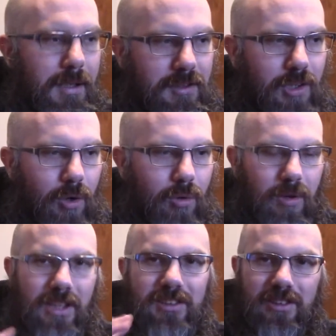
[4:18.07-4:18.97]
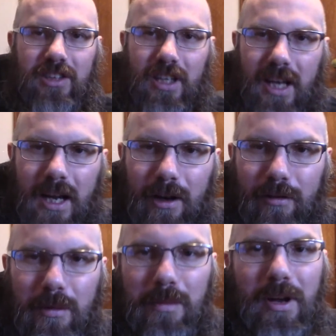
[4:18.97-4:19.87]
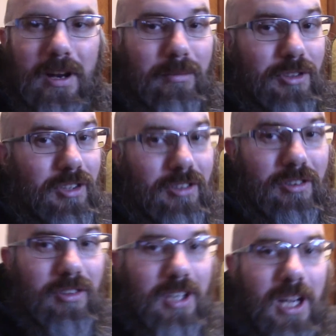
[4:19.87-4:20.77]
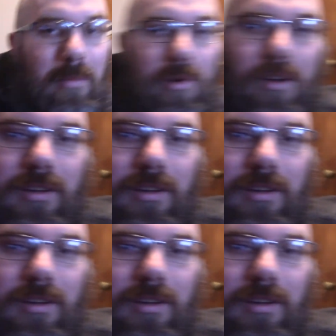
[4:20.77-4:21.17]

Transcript: So let's check out my bed. I'm just going to turn the camera out